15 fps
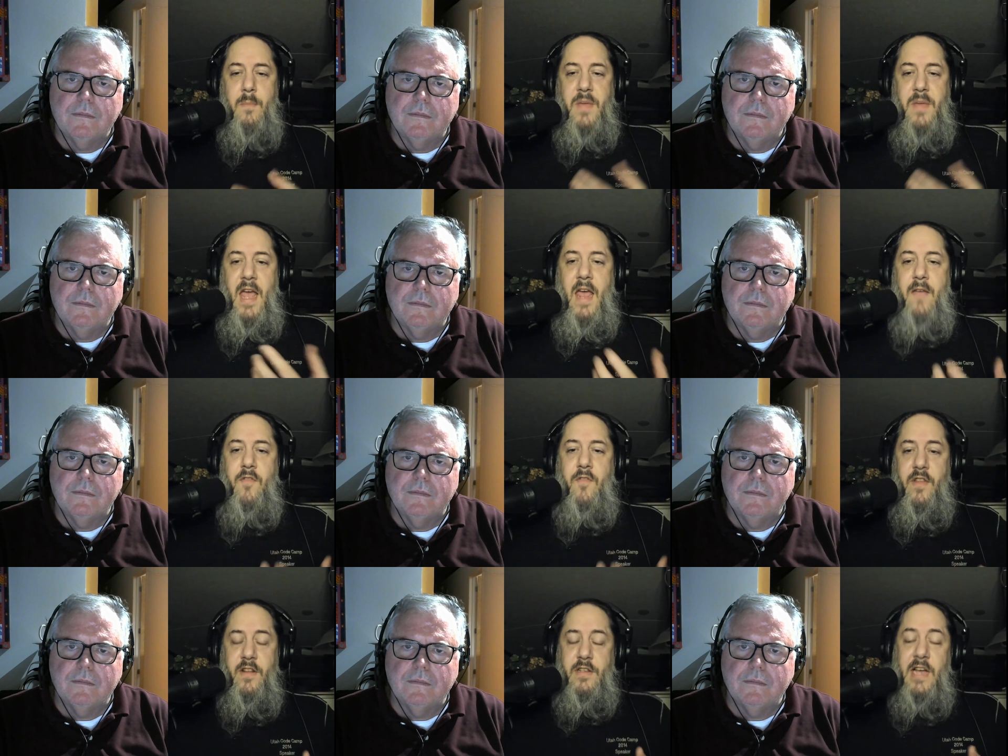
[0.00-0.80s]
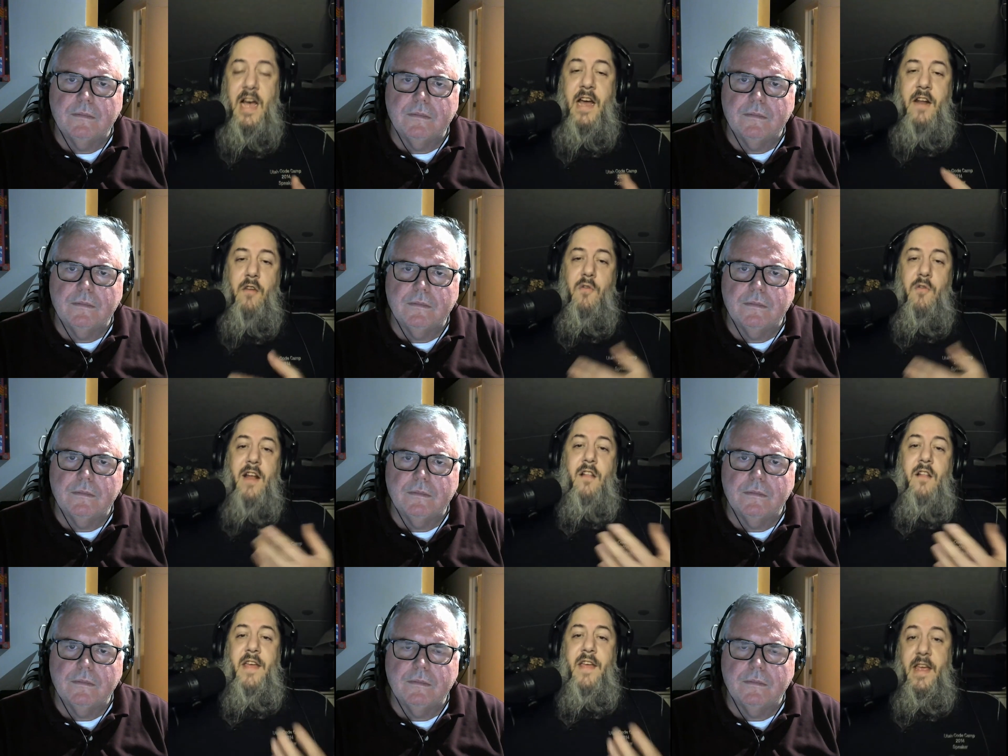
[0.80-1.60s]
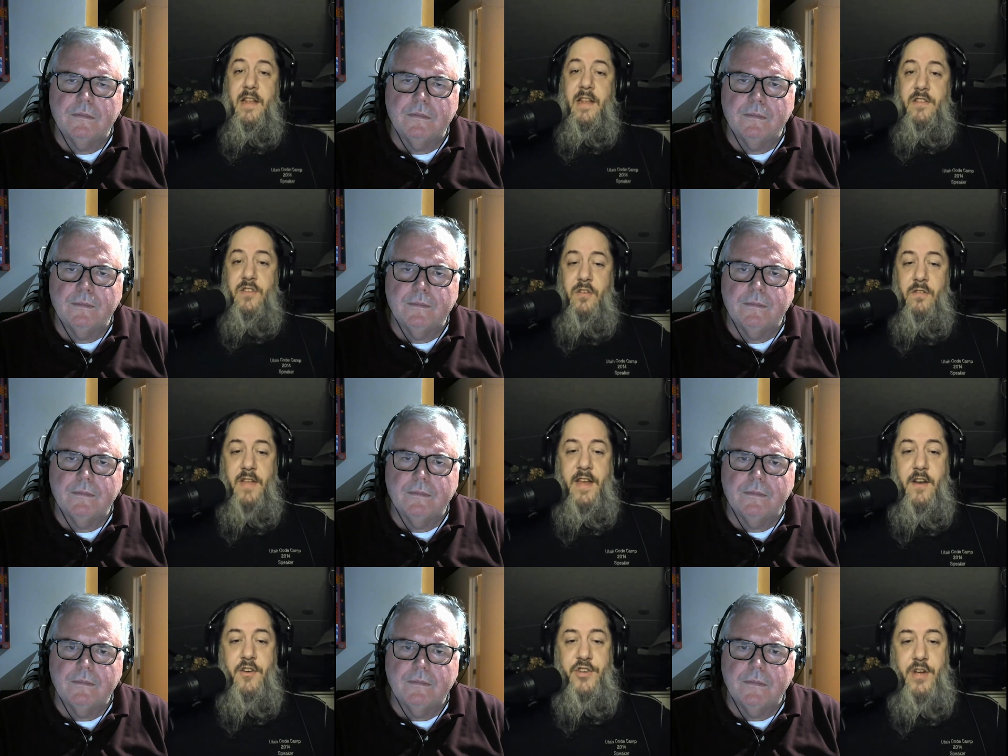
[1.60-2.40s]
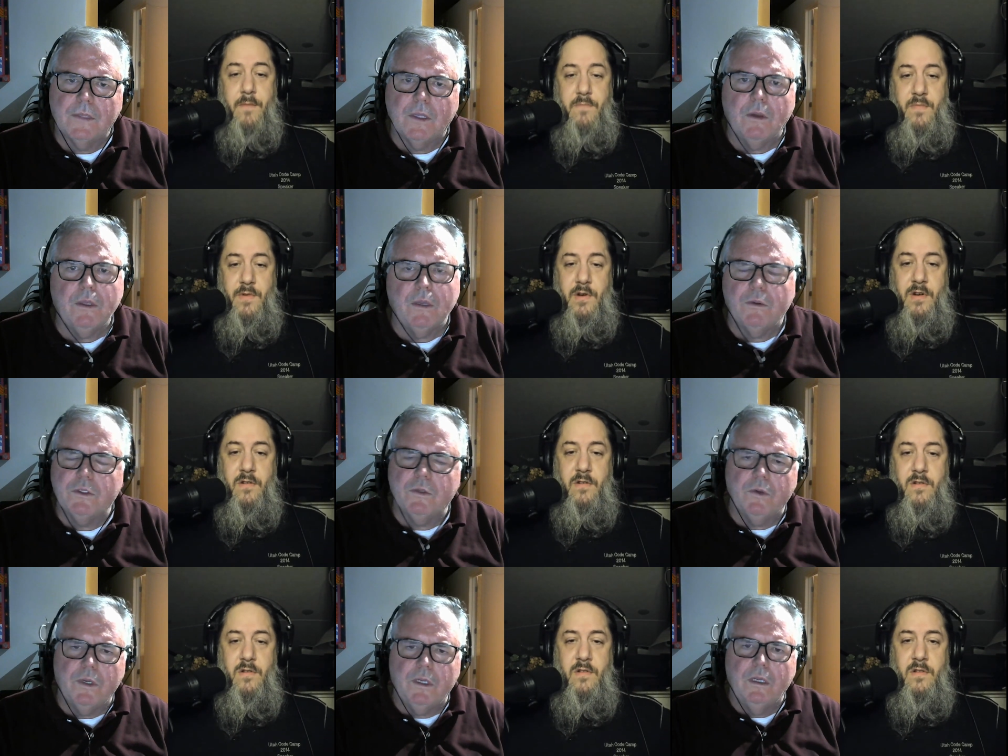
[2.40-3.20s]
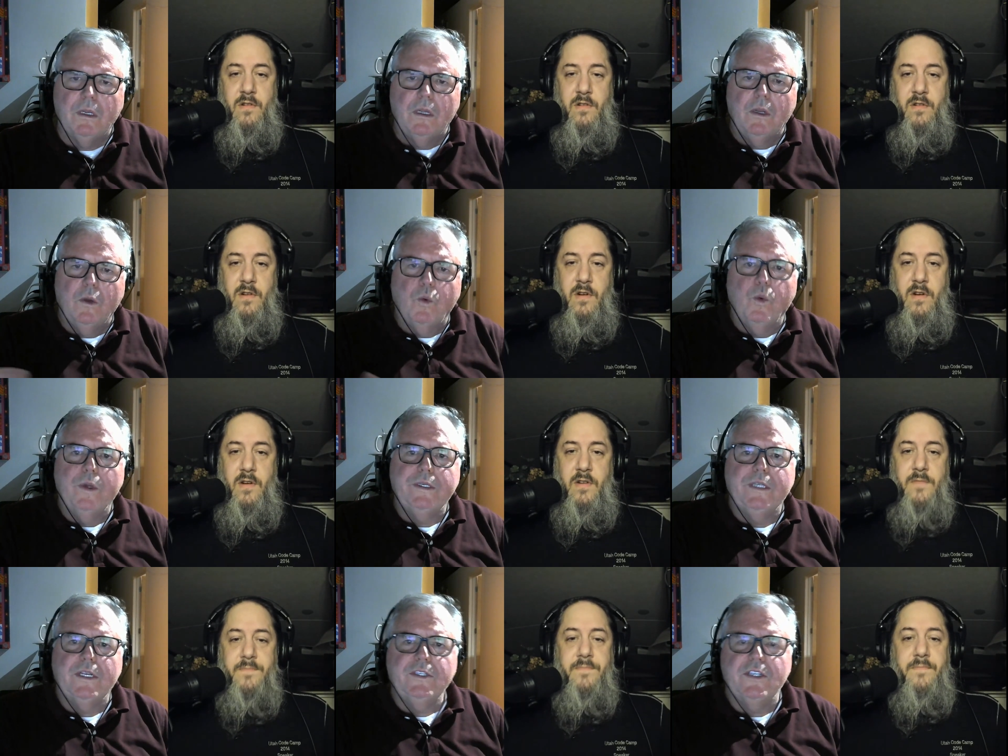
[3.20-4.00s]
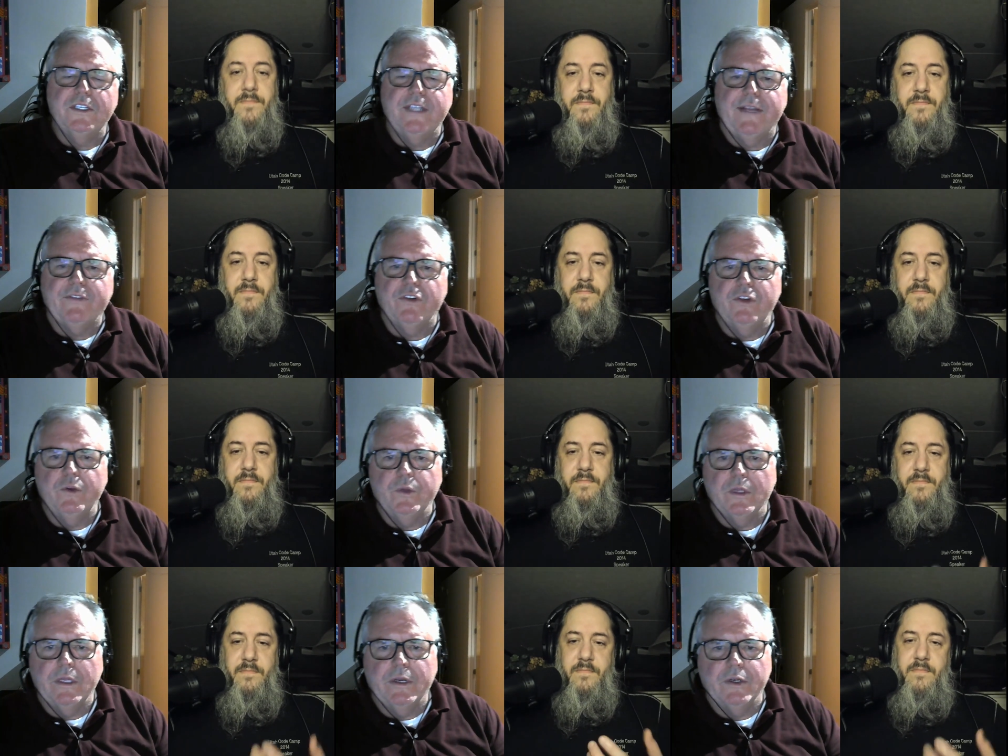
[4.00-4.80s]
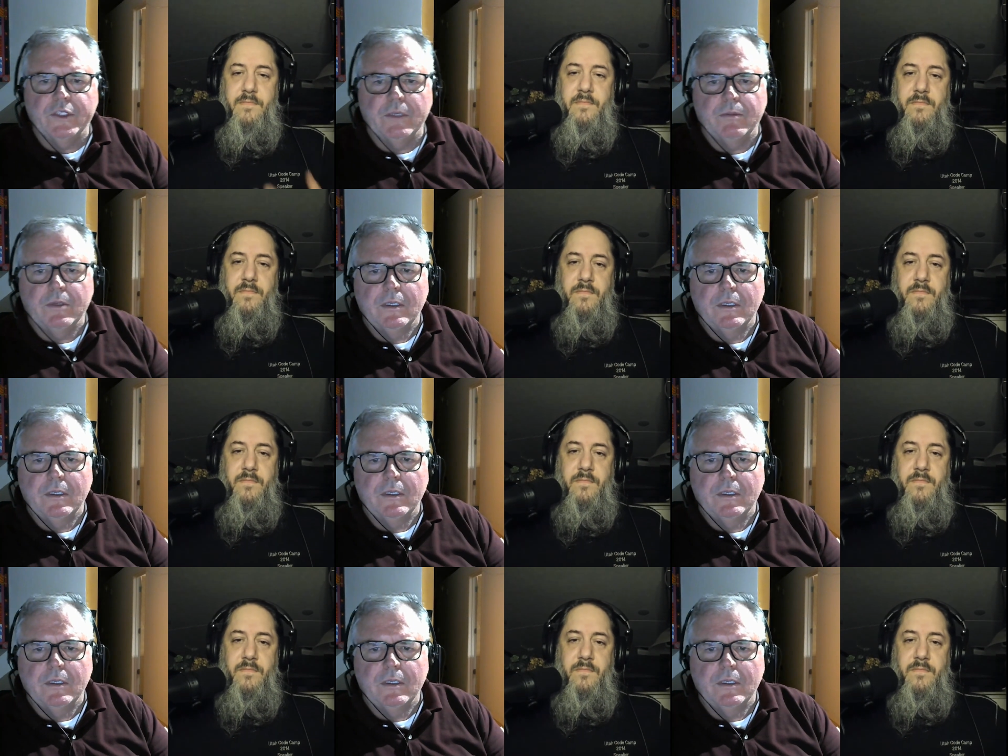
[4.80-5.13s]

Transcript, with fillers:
Speaker 1: behavior that tie directly into leadership.
Speaker 2: Oh yeah. So what what does this have to do with leadership?